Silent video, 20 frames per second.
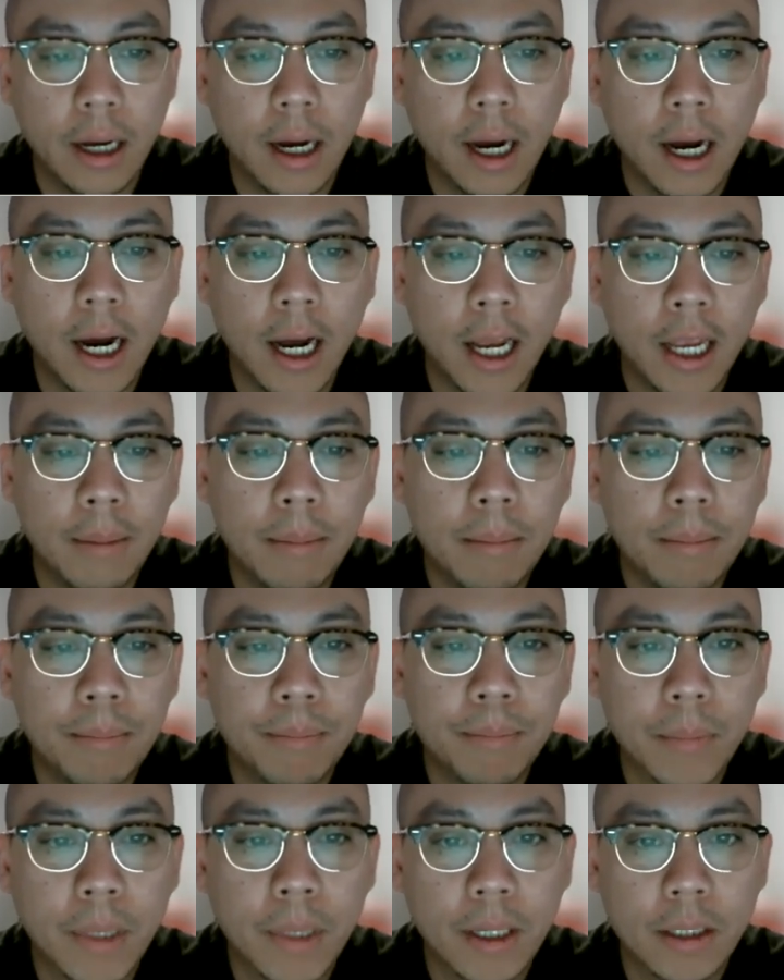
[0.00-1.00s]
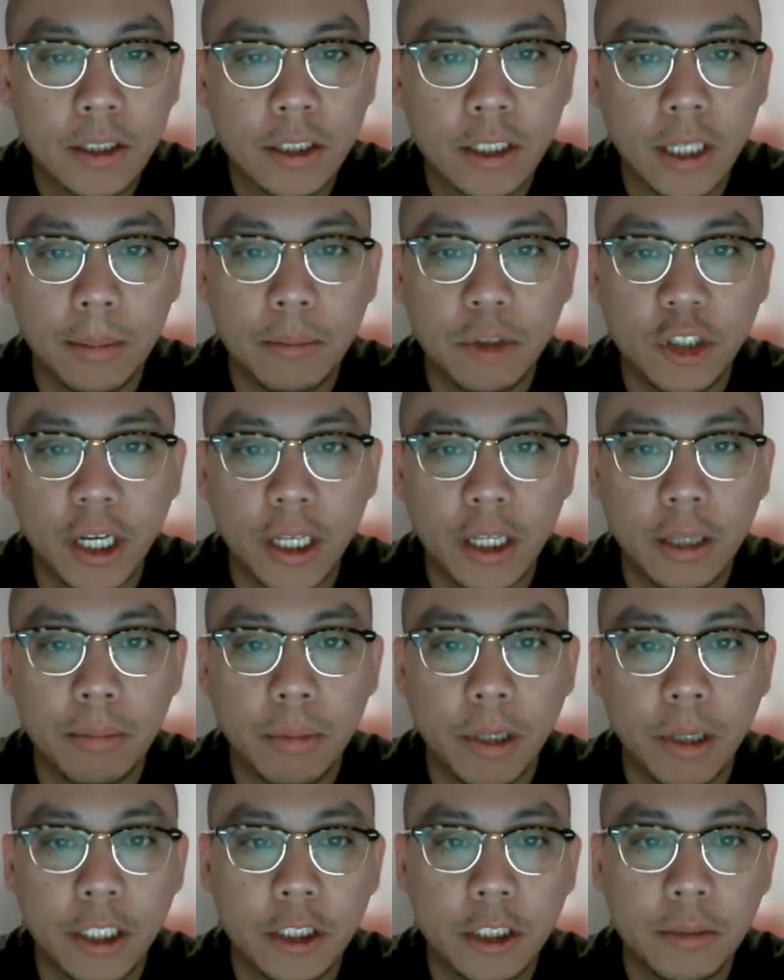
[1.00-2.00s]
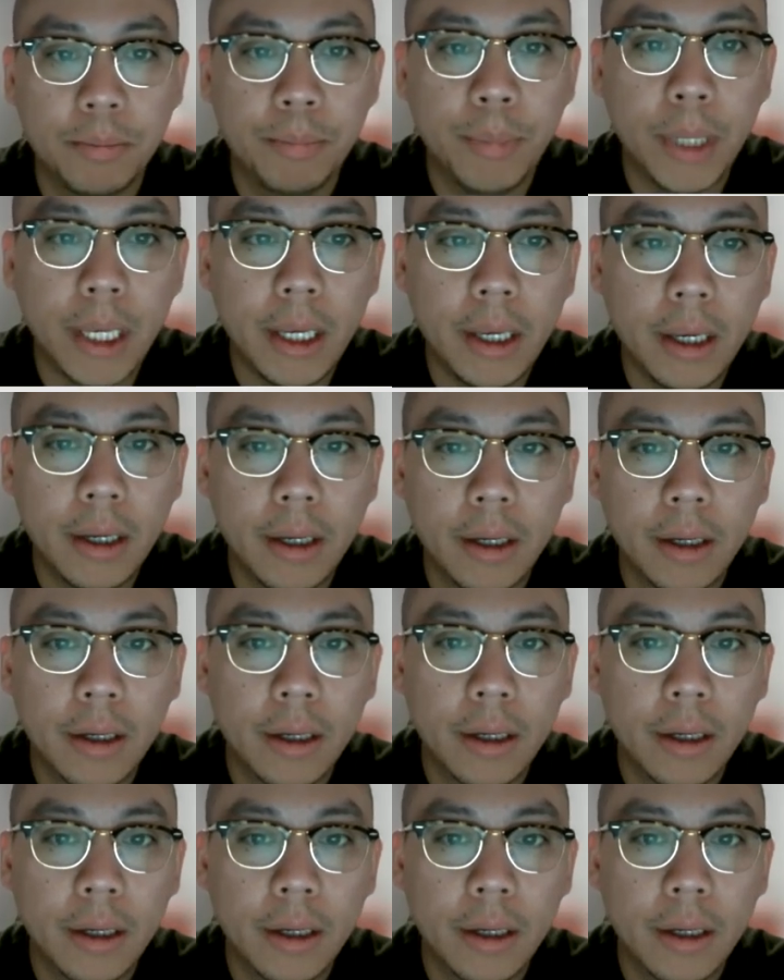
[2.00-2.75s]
I'm subject plus be,